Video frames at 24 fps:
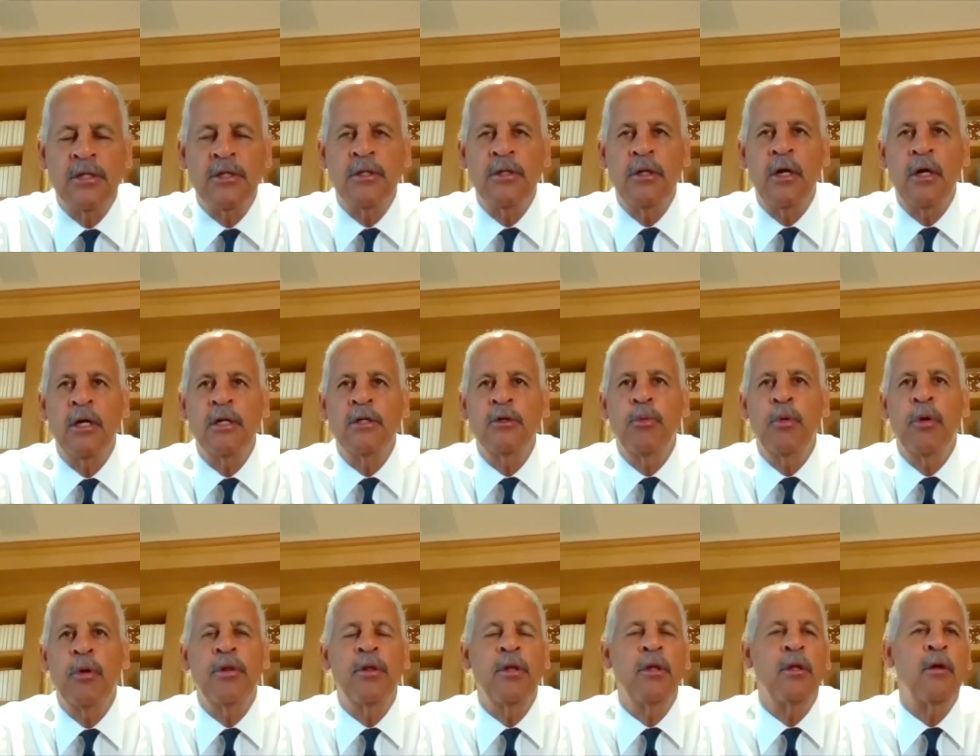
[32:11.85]
It starts
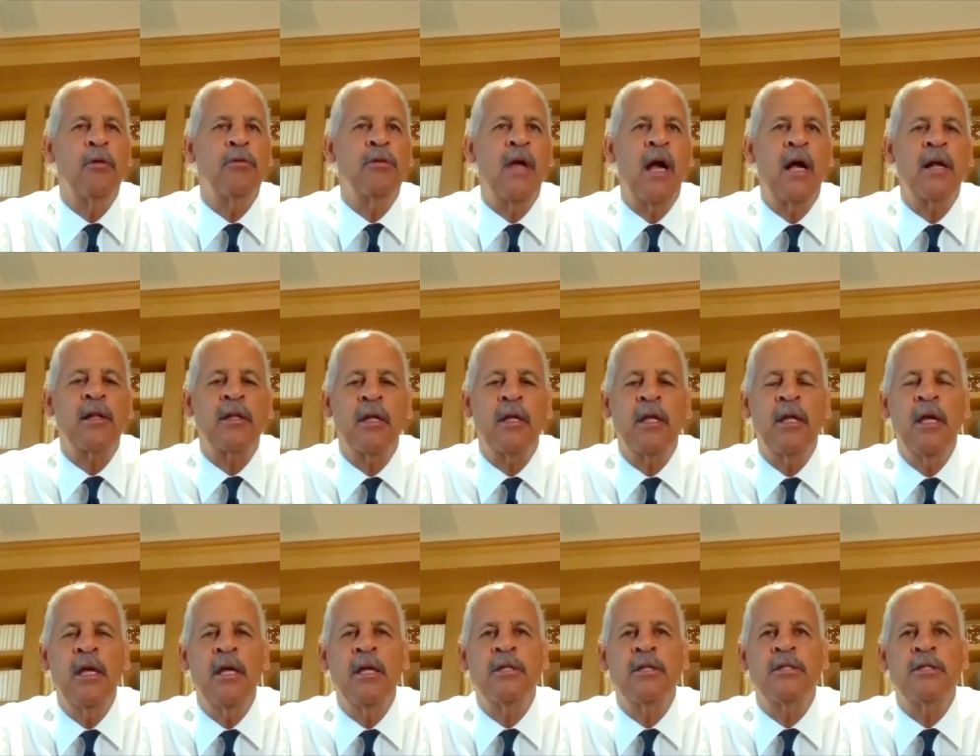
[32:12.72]
with, Dr.
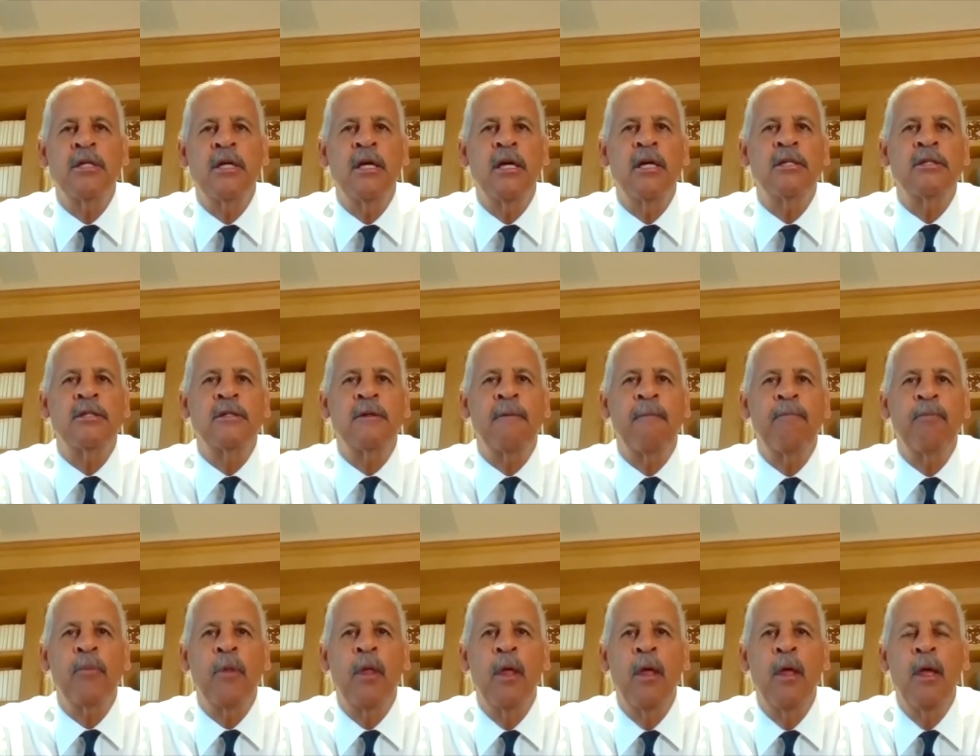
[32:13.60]
King says,
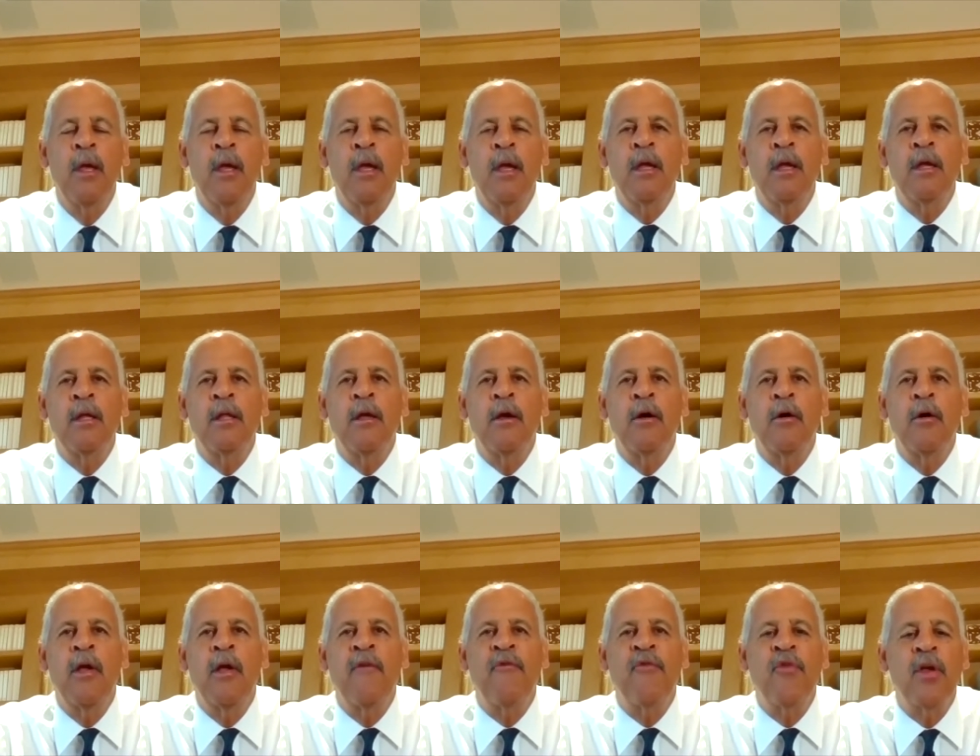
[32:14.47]

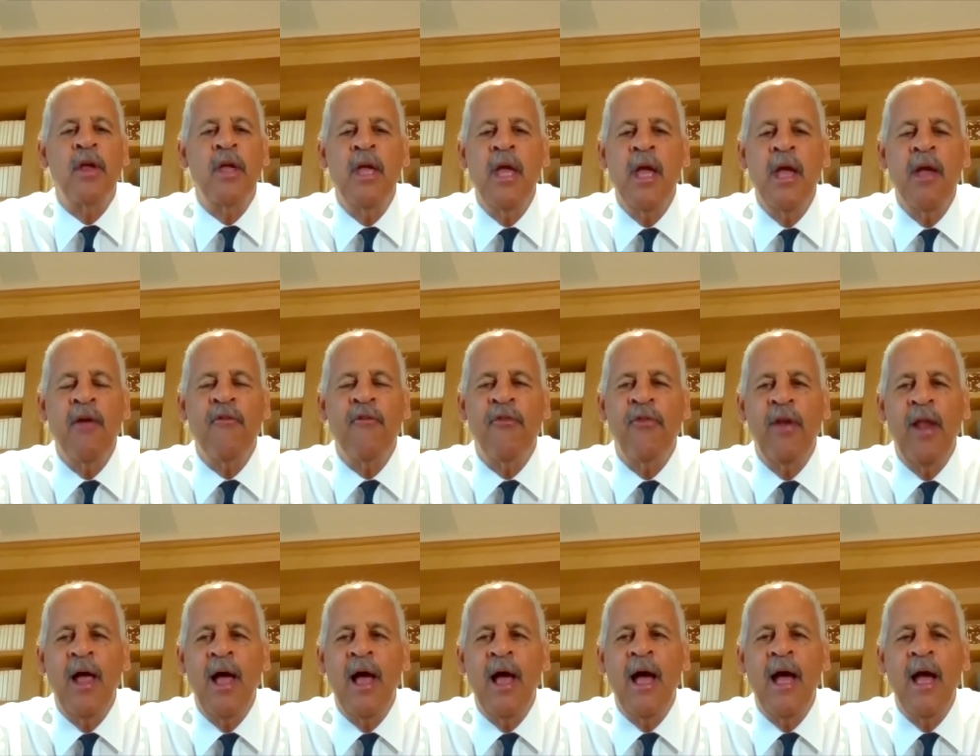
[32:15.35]
if you can't
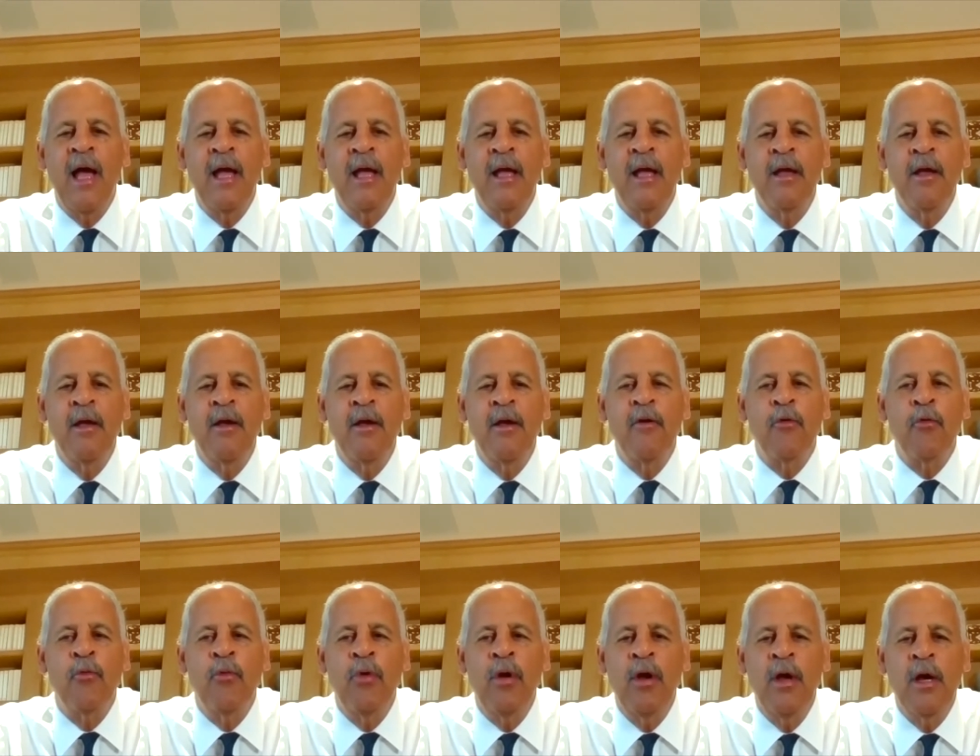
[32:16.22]
fly,
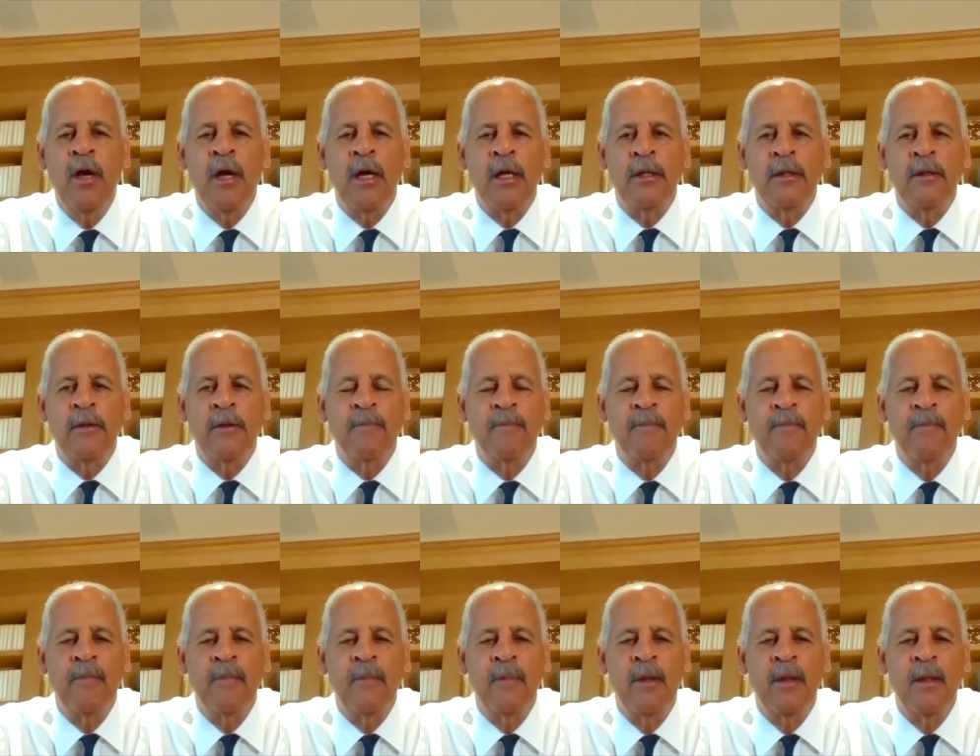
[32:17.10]
run.
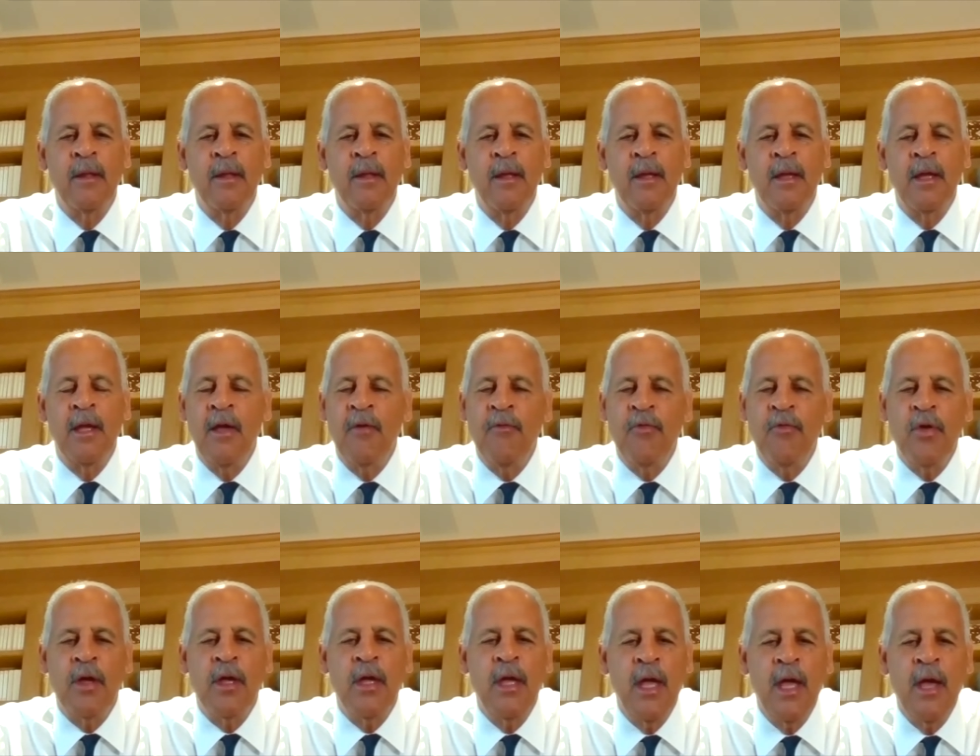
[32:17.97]
If
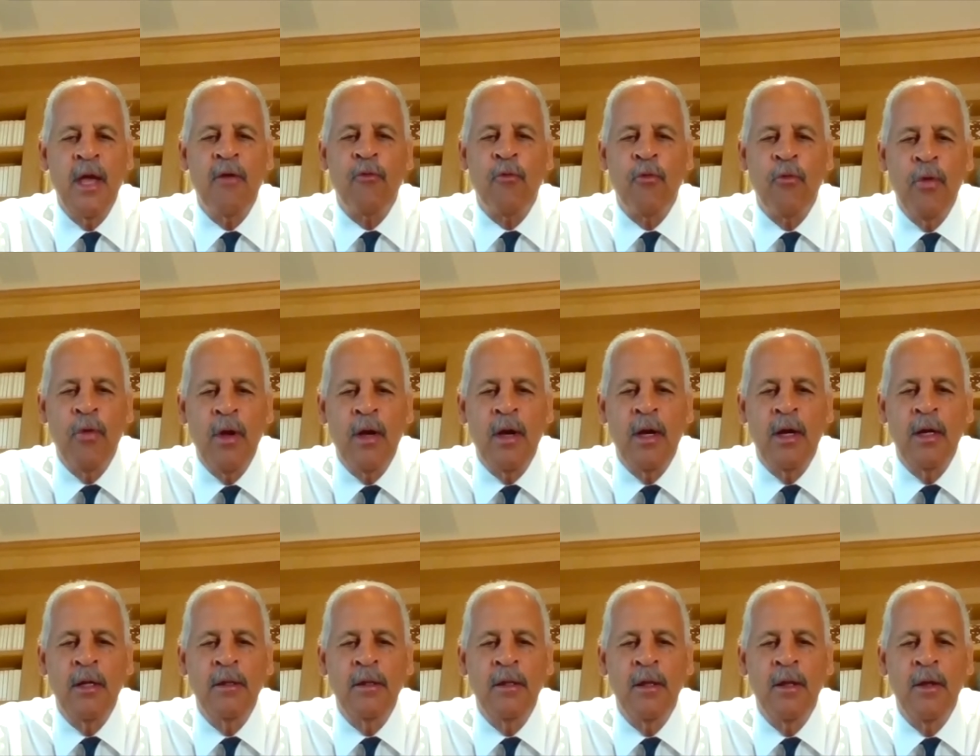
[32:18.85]
you can't
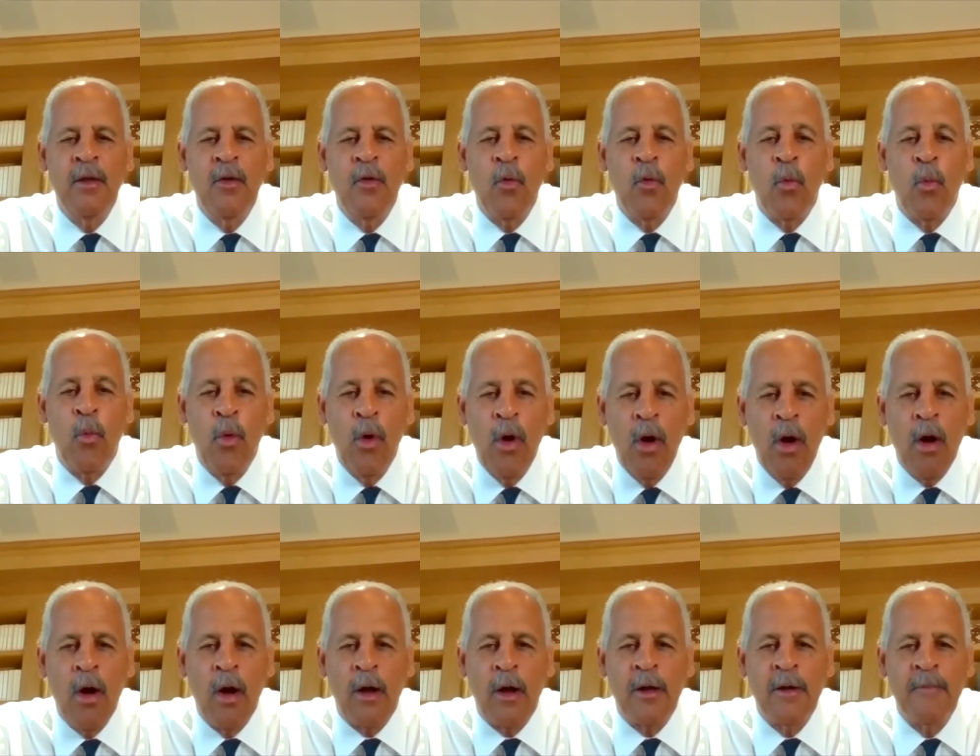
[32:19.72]
run,
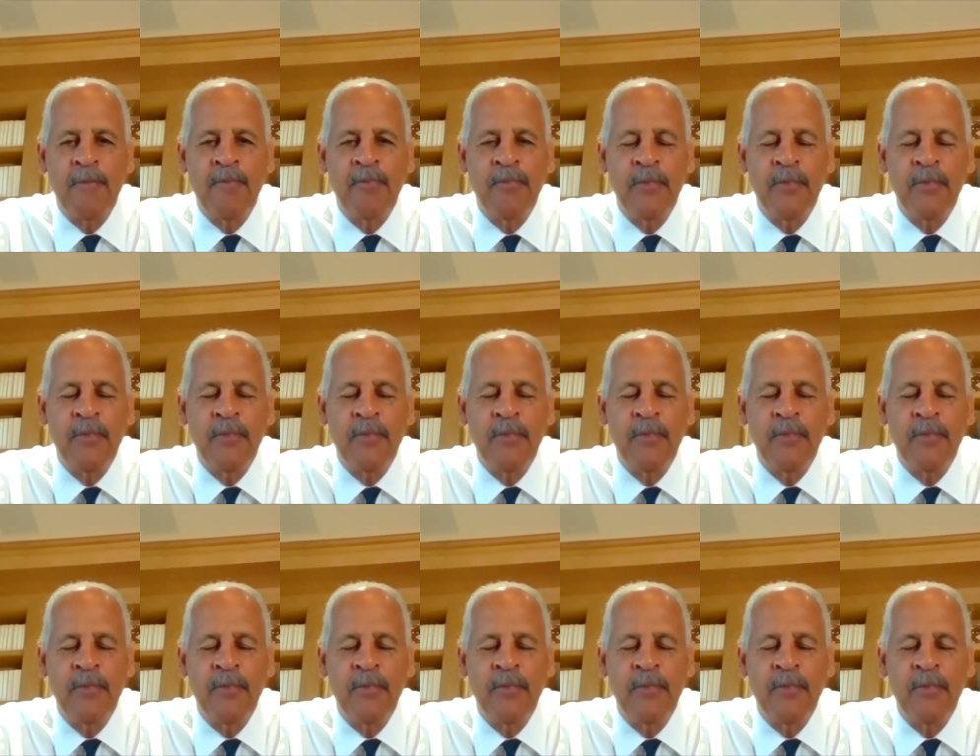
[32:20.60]
walk.